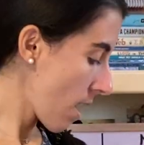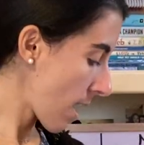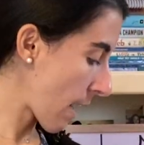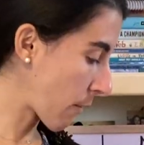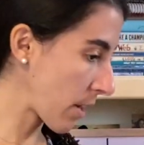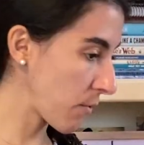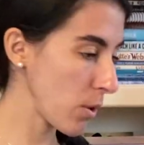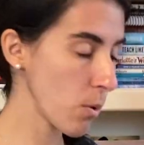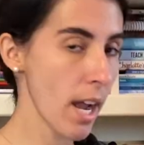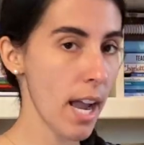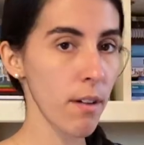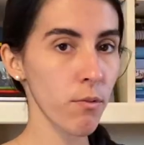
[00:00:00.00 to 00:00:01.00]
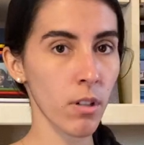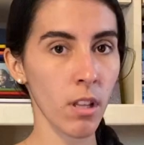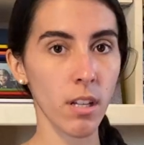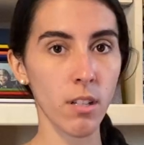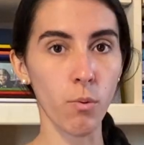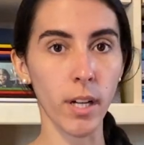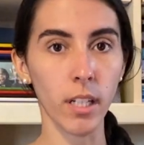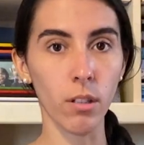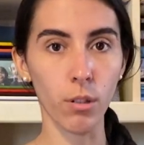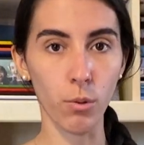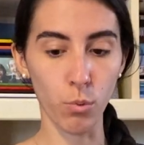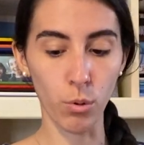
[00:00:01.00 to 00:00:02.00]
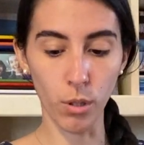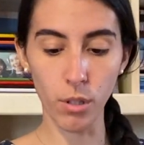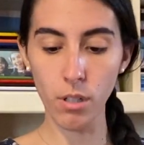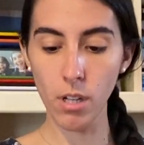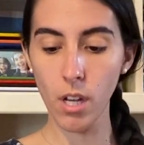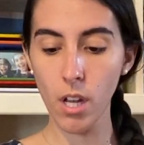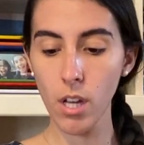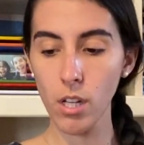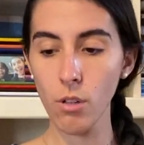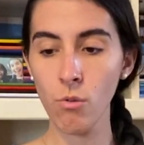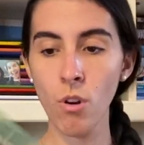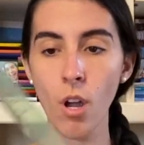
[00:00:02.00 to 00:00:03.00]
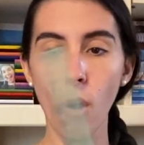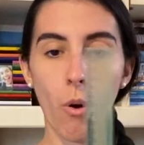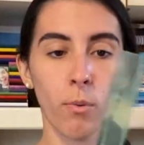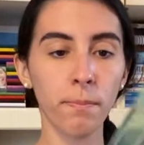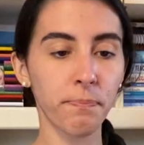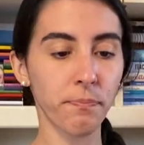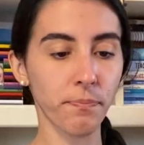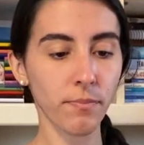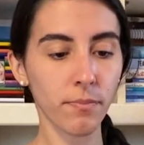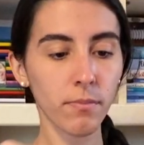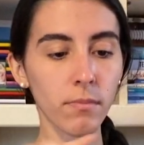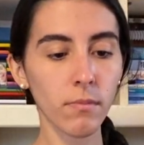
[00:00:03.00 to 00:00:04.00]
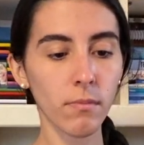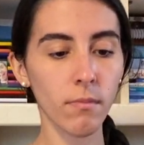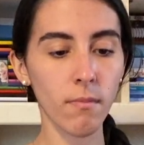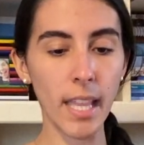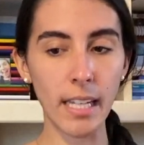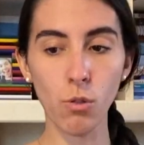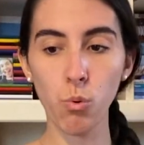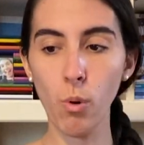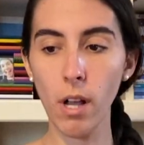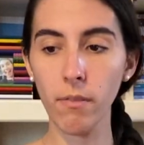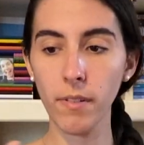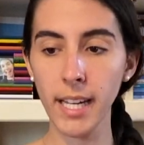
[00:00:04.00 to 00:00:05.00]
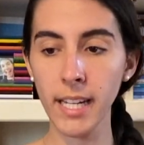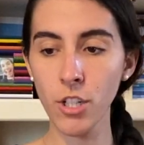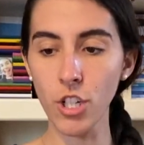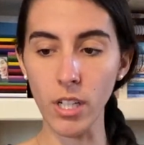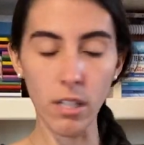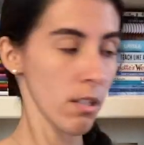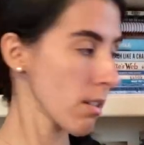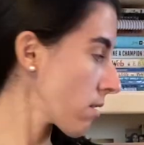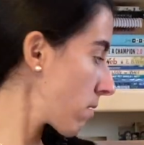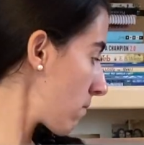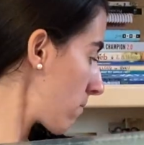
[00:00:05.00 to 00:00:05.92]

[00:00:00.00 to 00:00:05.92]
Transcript: Now, if you have one of these regular rulers, you know that 12 inches